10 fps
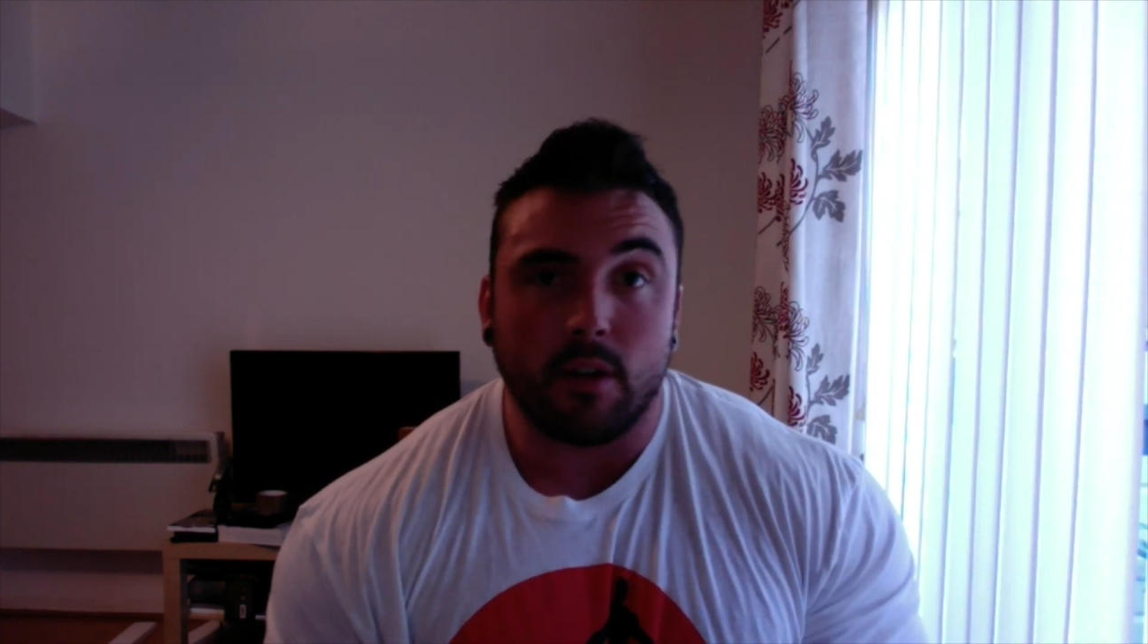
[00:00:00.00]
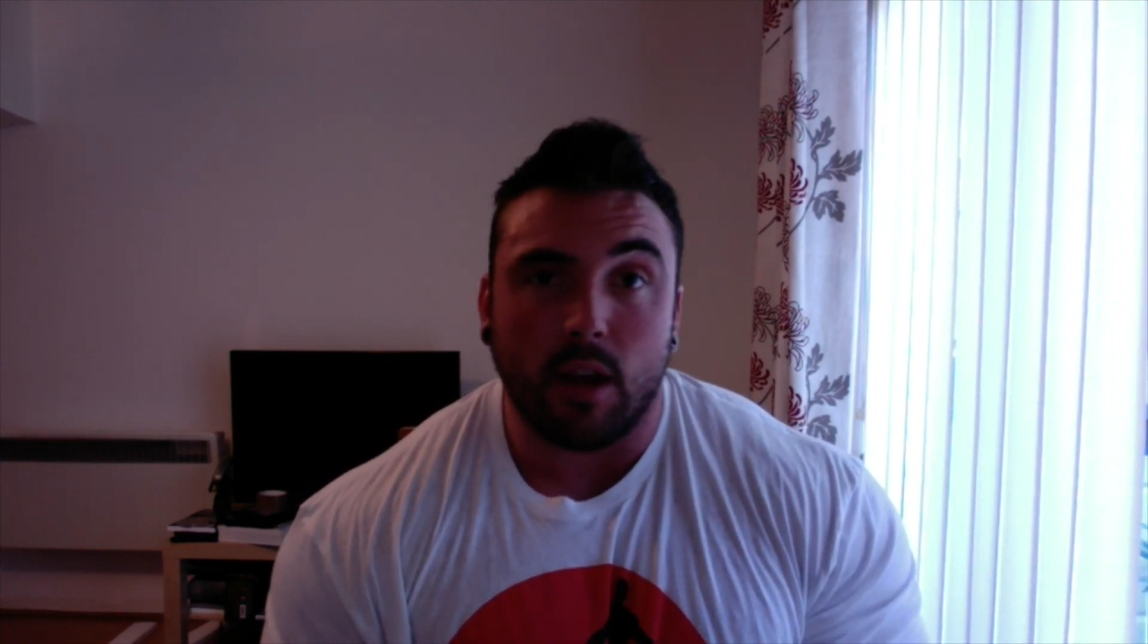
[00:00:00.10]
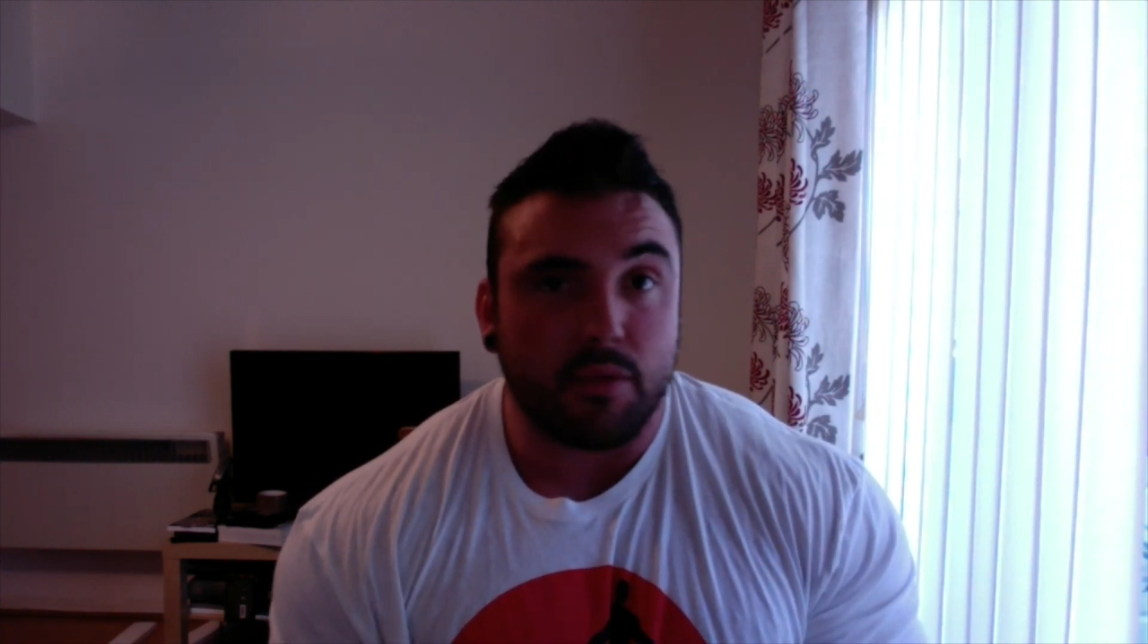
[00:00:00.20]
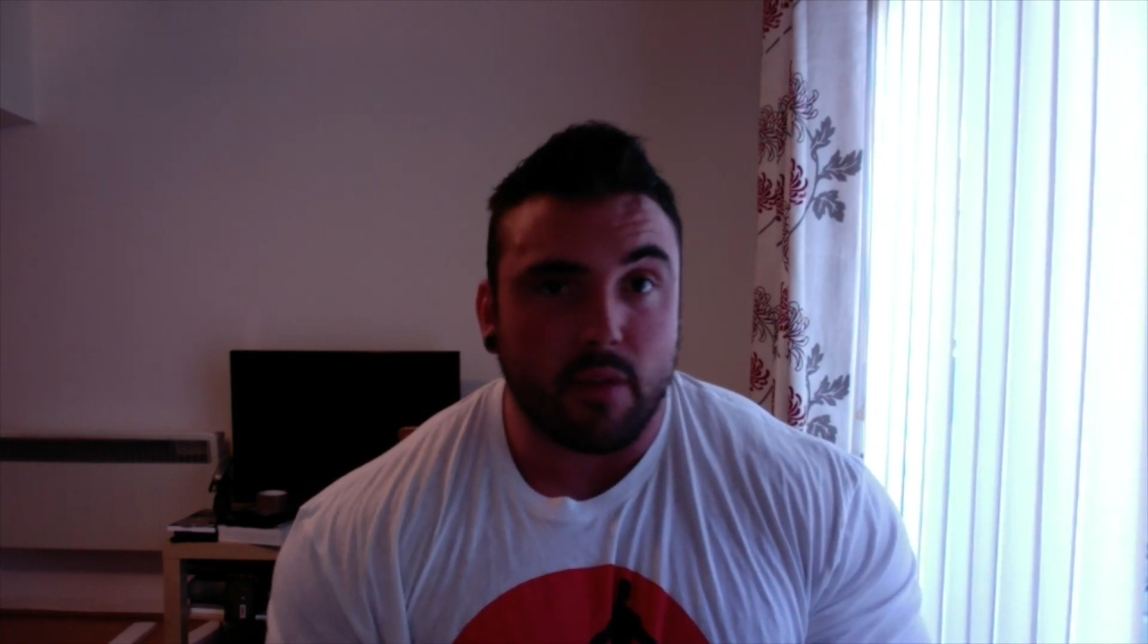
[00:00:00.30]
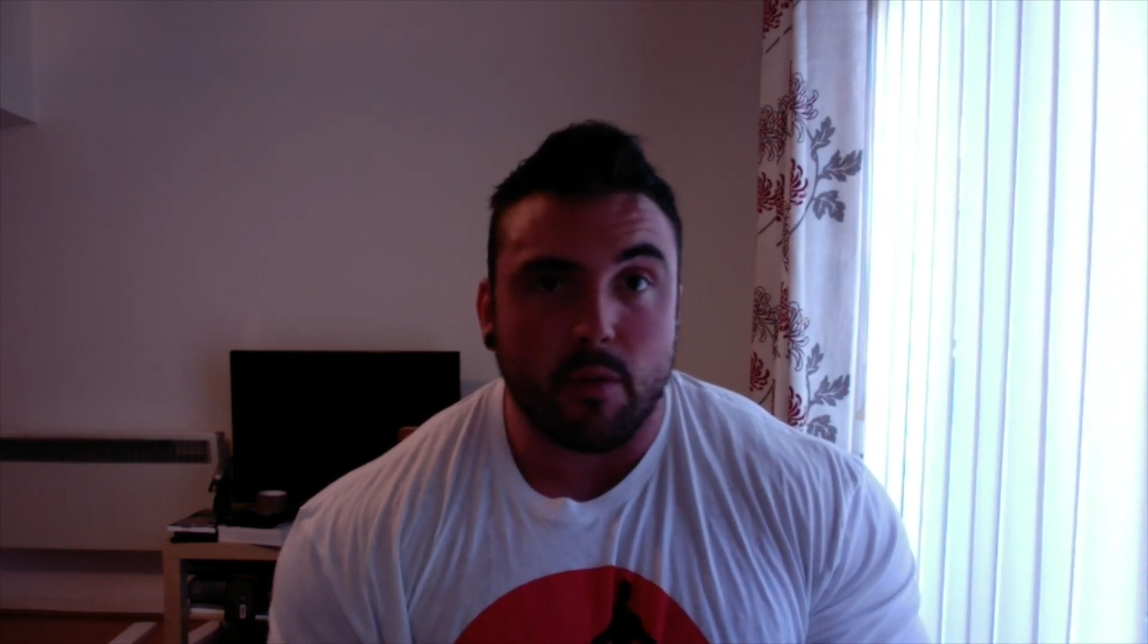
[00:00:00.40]
I
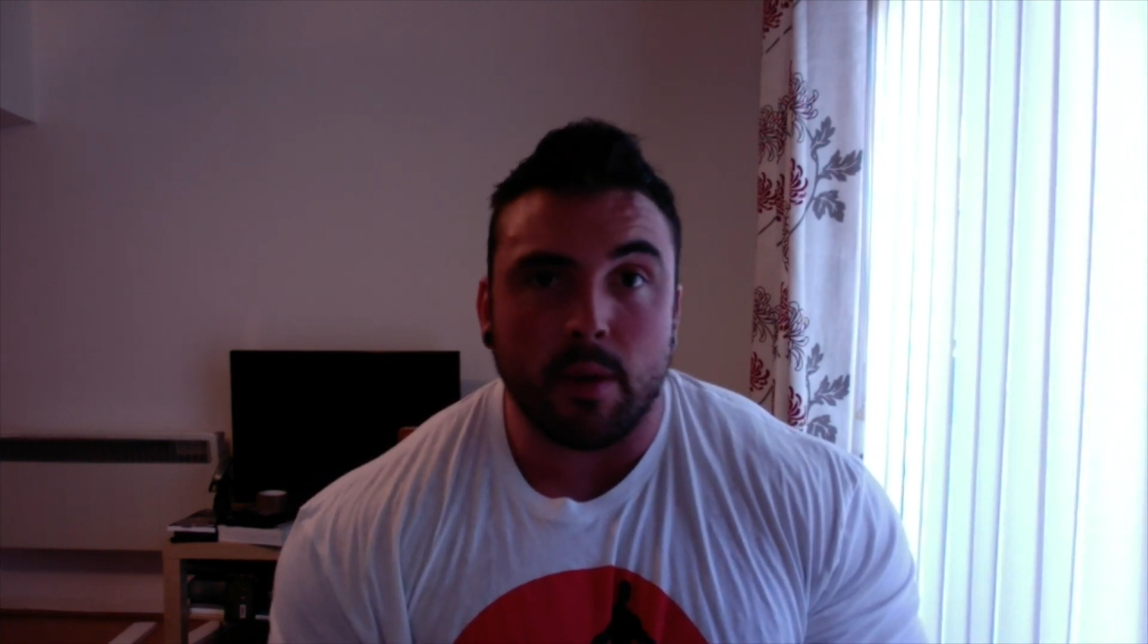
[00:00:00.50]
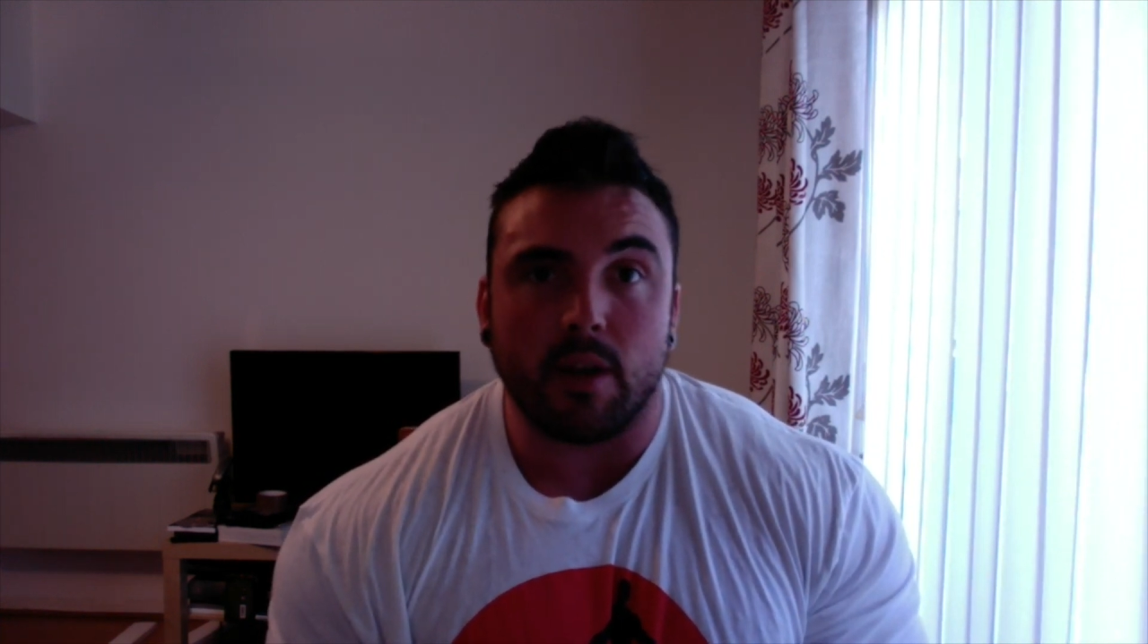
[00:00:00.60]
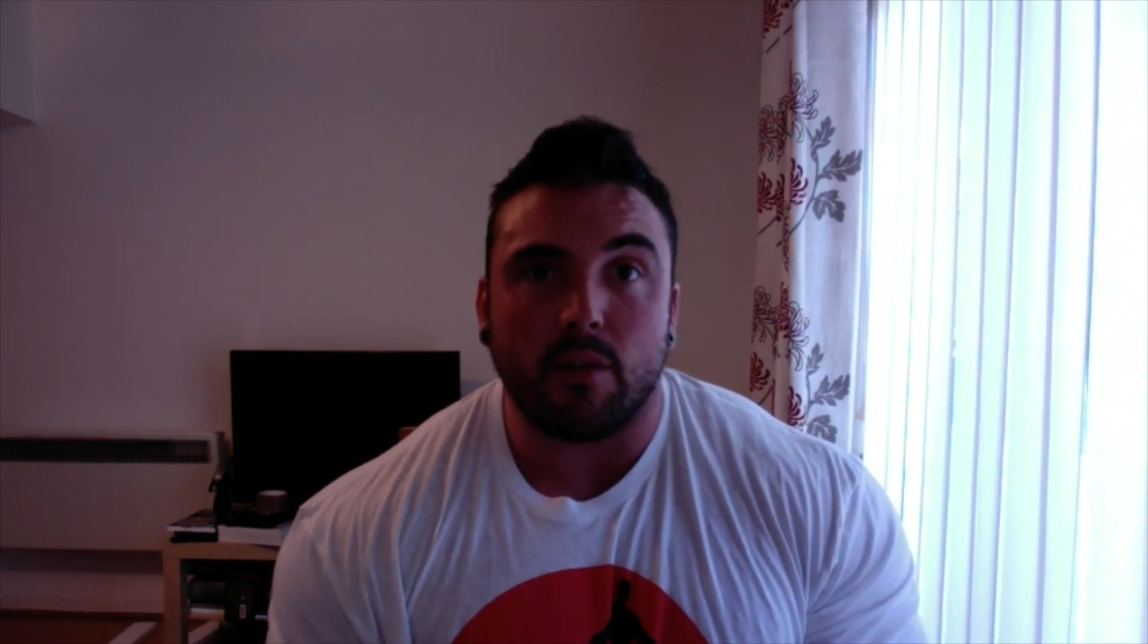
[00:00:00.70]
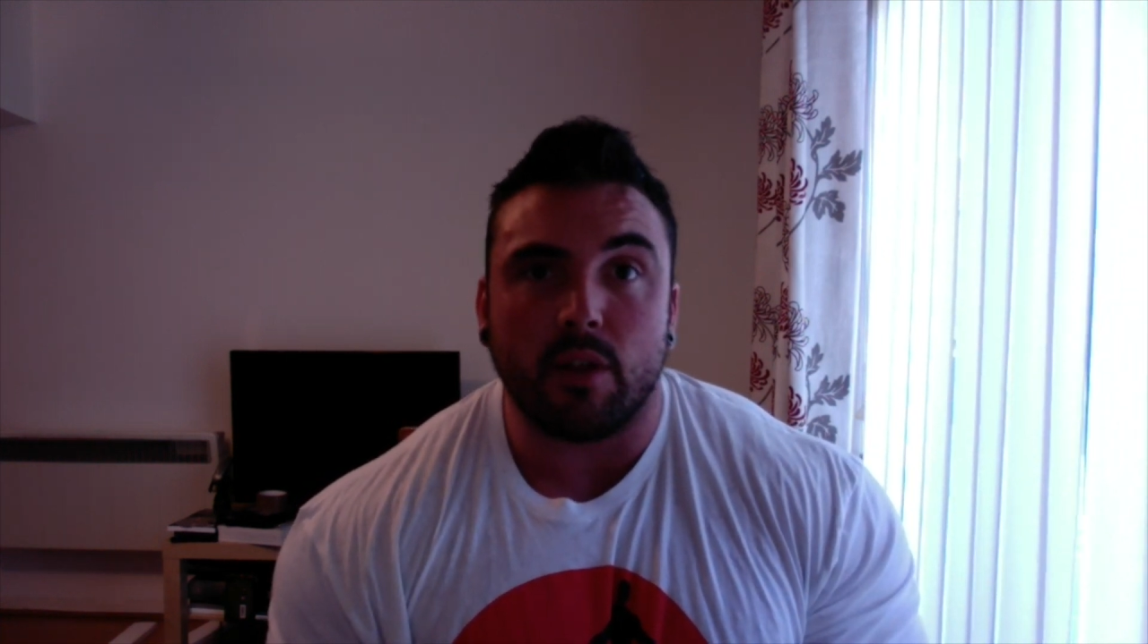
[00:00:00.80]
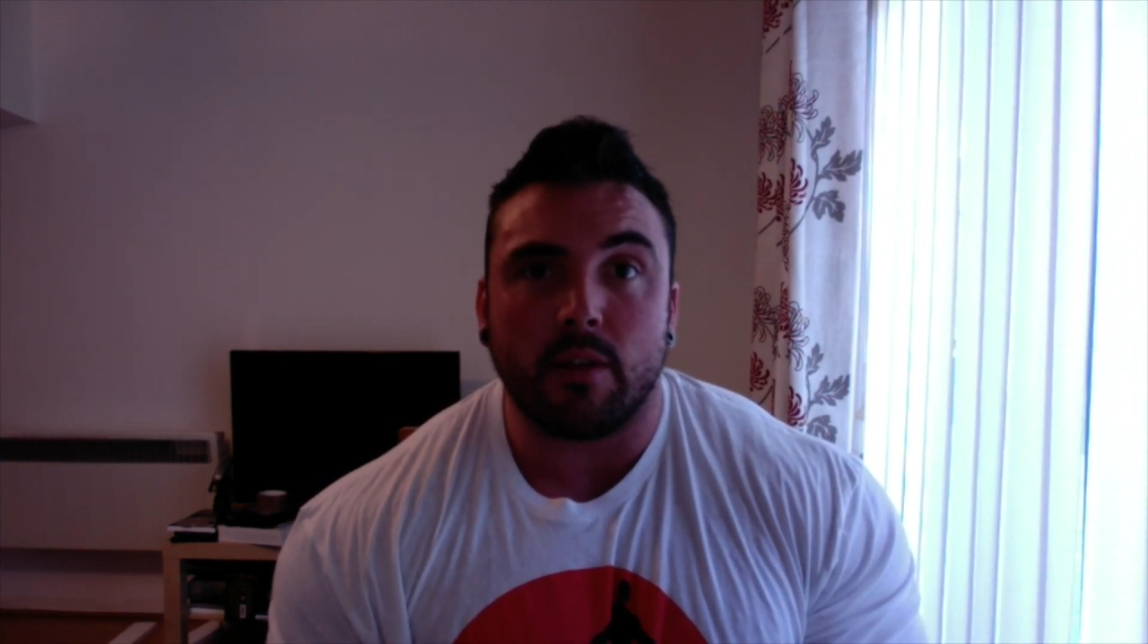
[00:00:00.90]
loved every minute of it.